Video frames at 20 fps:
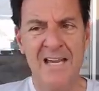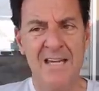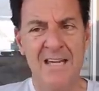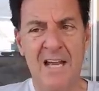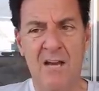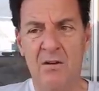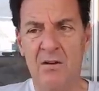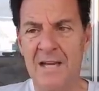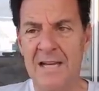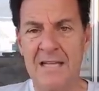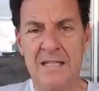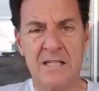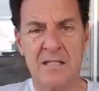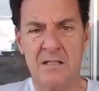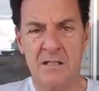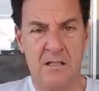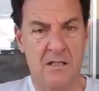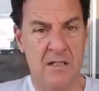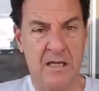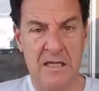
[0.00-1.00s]
Now,
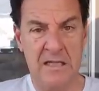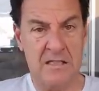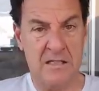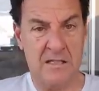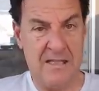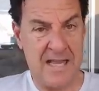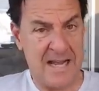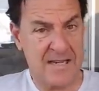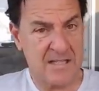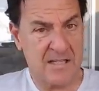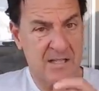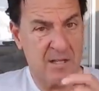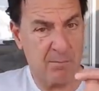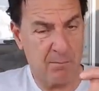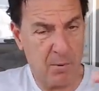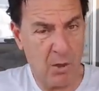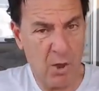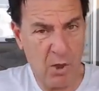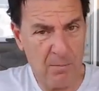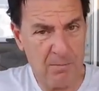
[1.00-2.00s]
that's the
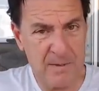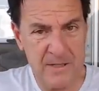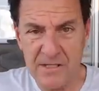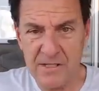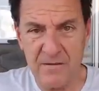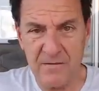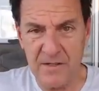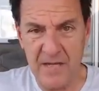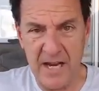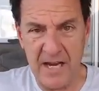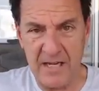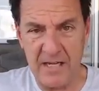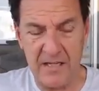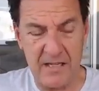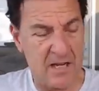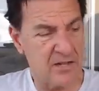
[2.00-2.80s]
purpose of dating.